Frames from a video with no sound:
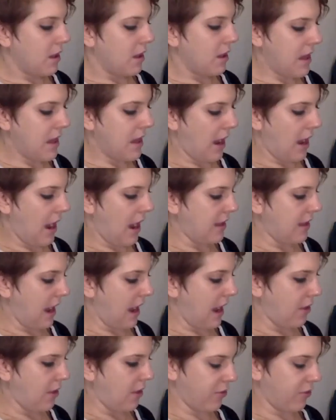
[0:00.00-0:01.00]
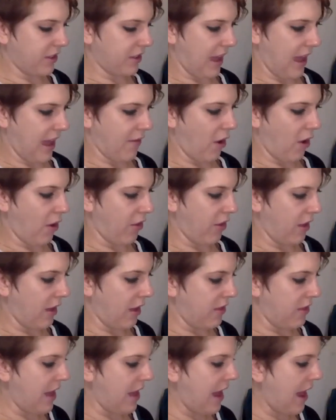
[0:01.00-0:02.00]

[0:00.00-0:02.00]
I don't think they have all the